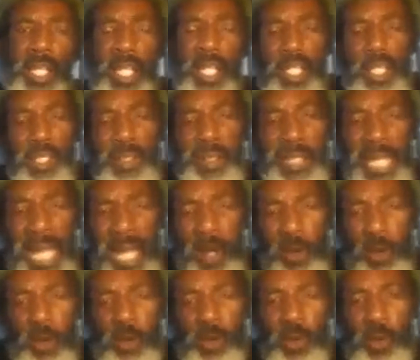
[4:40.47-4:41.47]
Now,
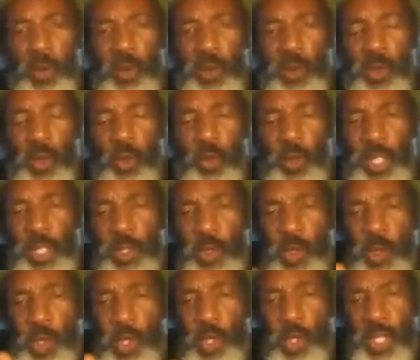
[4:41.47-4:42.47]
when you
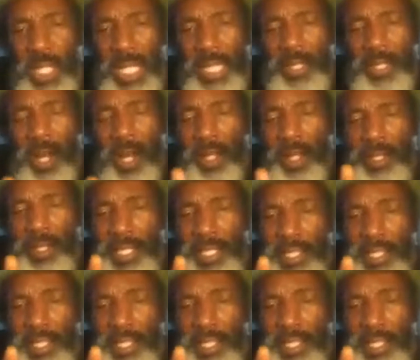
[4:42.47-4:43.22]
look at all these